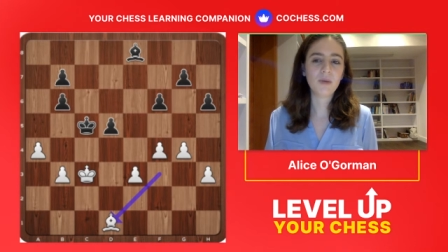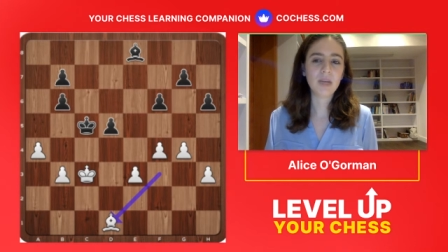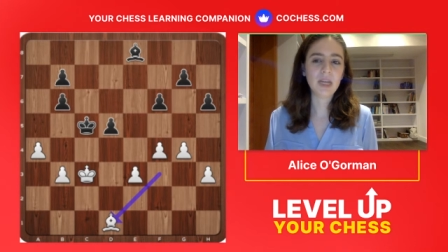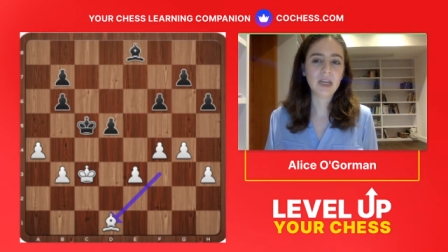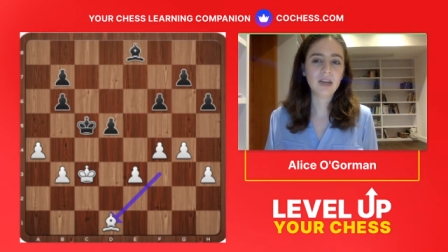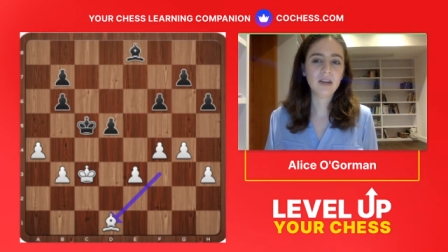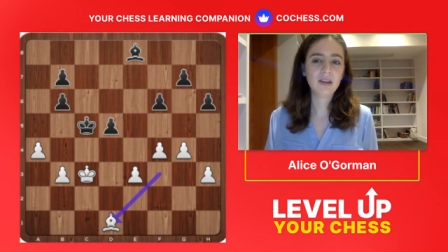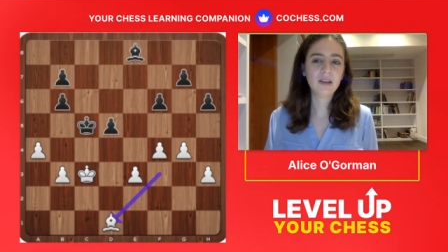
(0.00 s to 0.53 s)

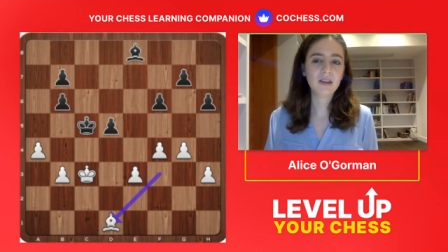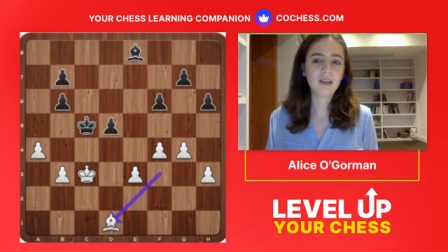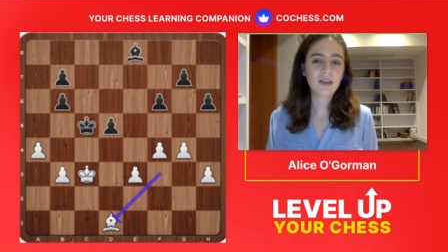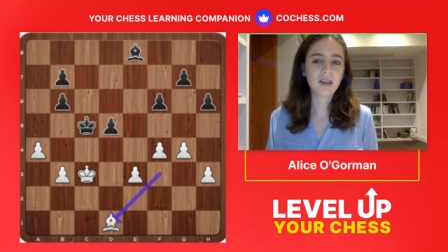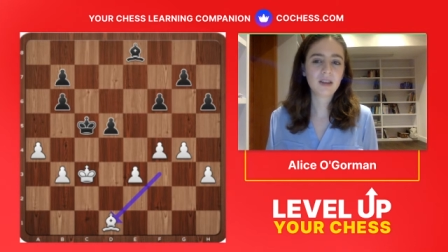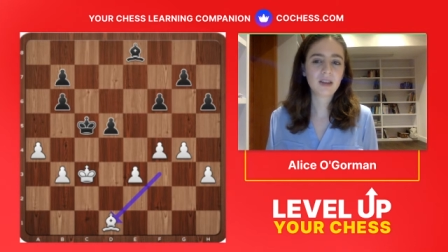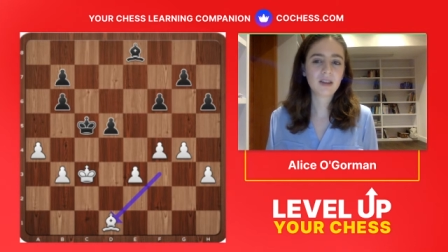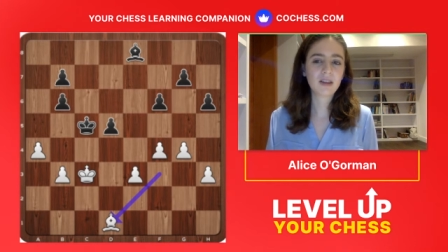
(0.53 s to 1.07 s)
be,
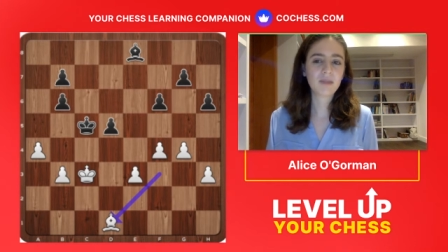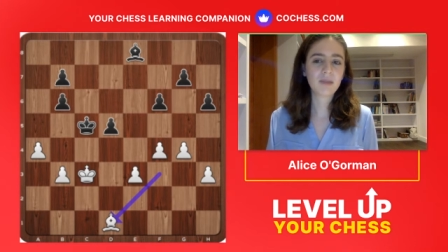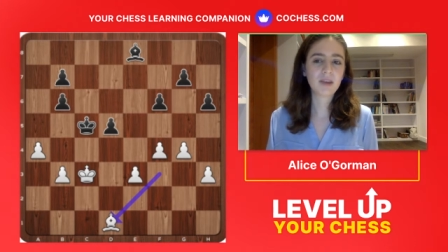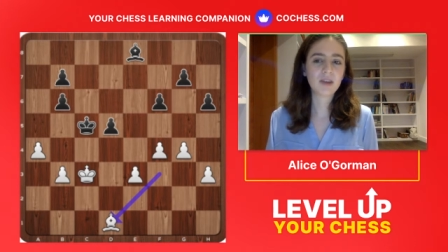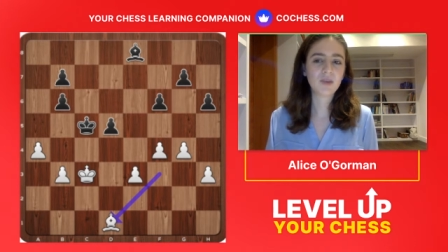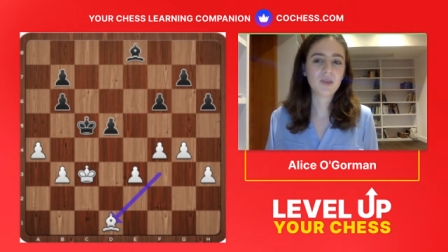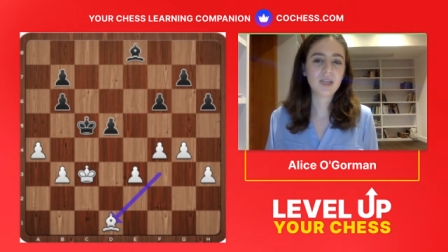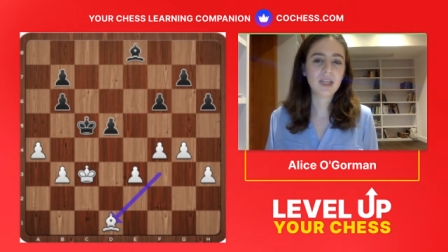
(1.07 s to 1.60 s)

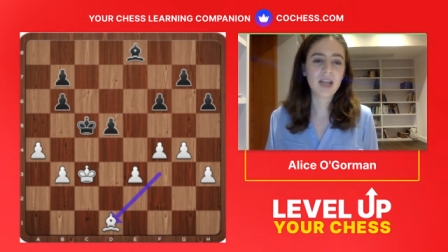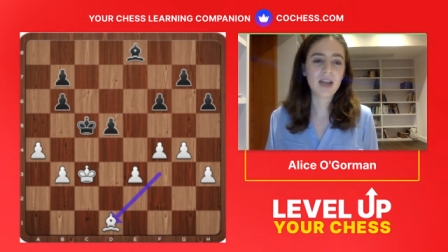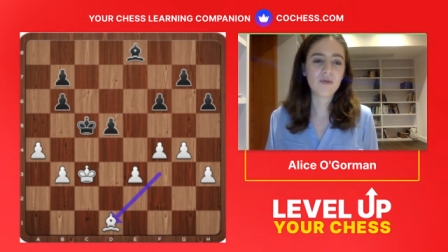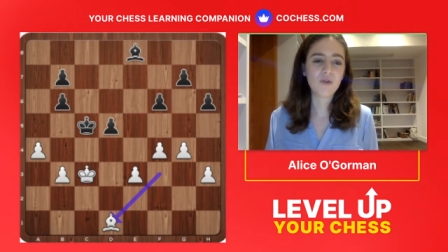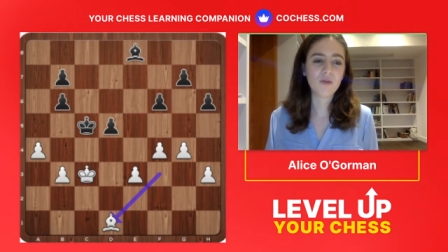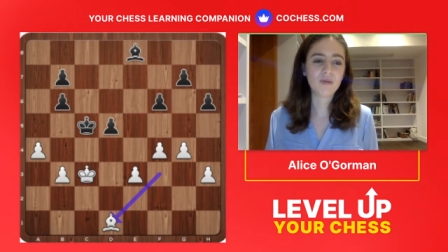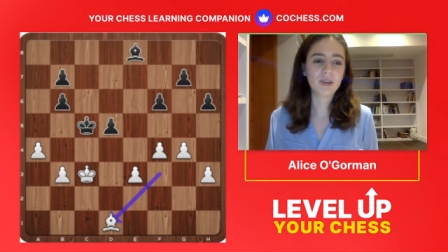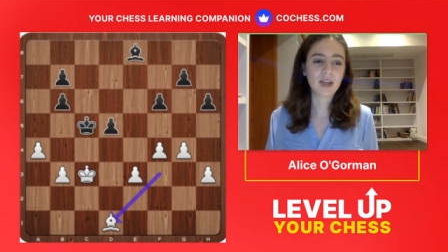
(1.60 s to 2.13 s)
because we need
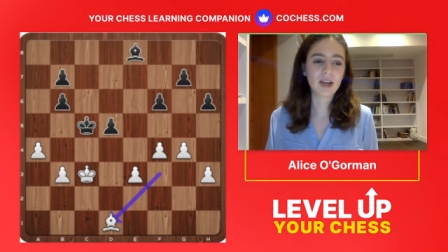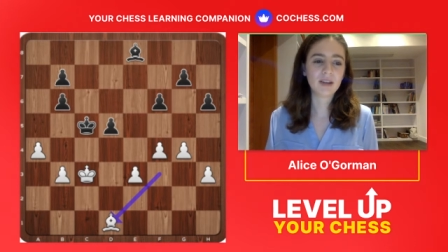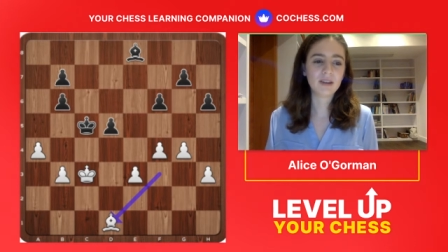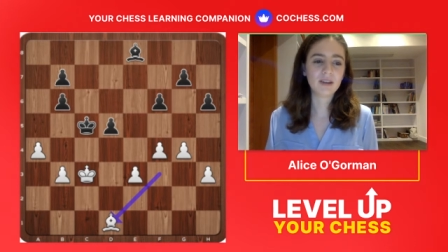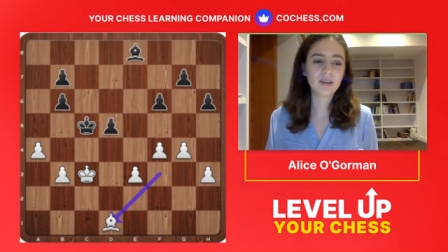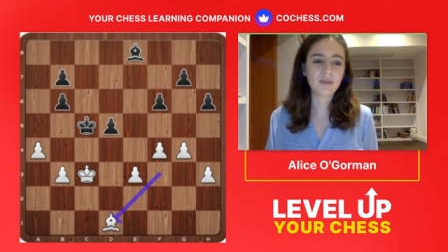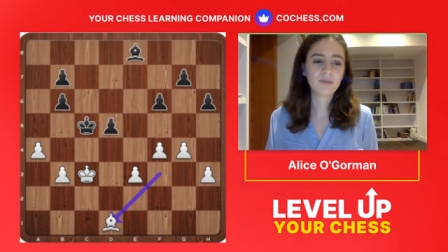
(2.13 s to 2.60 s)
a4 protected.